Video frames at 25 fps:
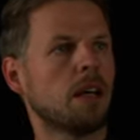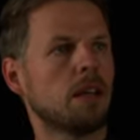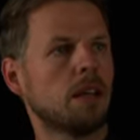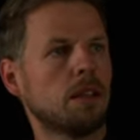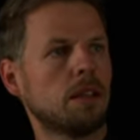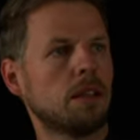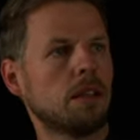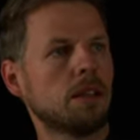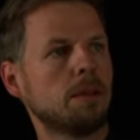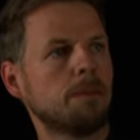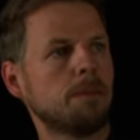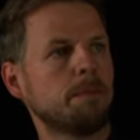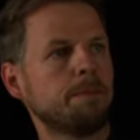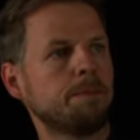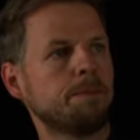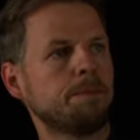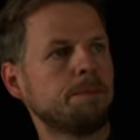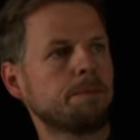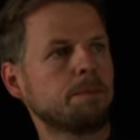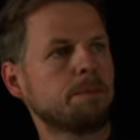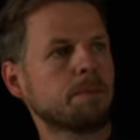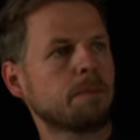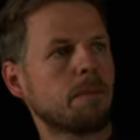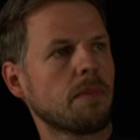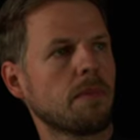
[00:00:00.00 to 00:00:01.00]
Um,
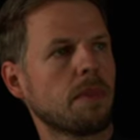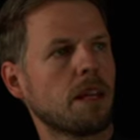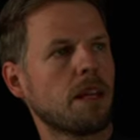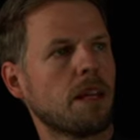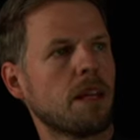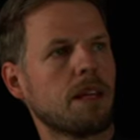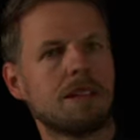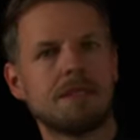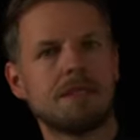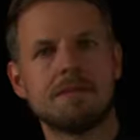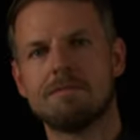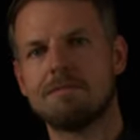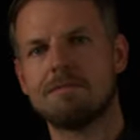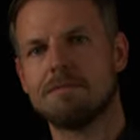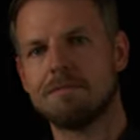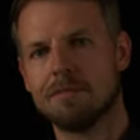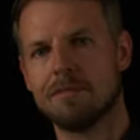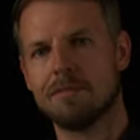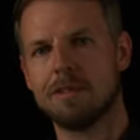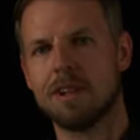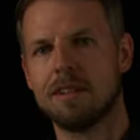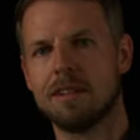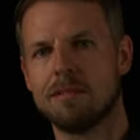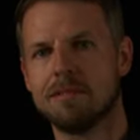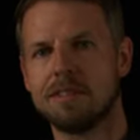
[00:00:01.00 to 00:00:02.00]

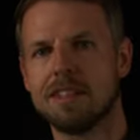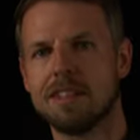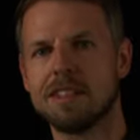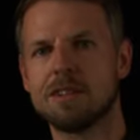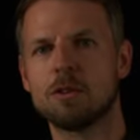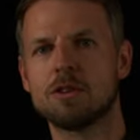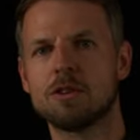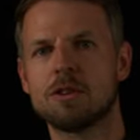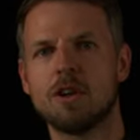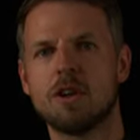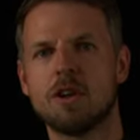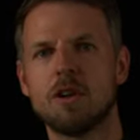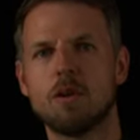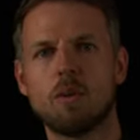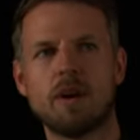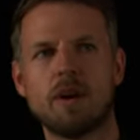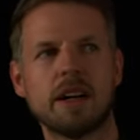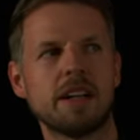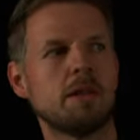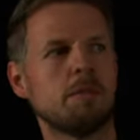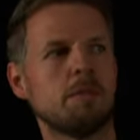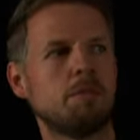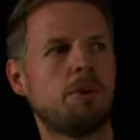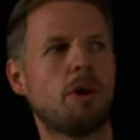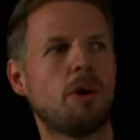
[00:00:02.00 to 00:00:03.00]
well, this is all
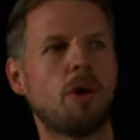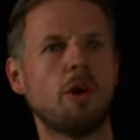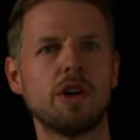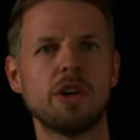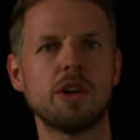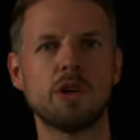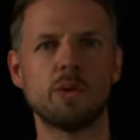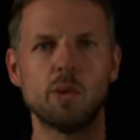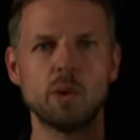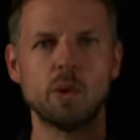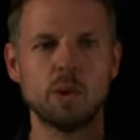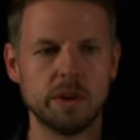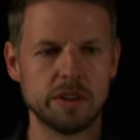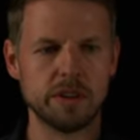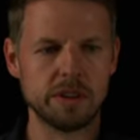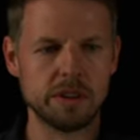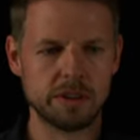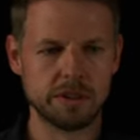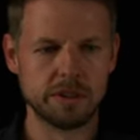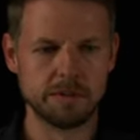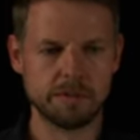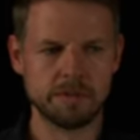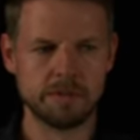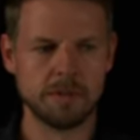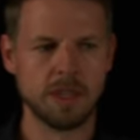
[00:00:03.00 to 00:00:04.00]
one-point rules.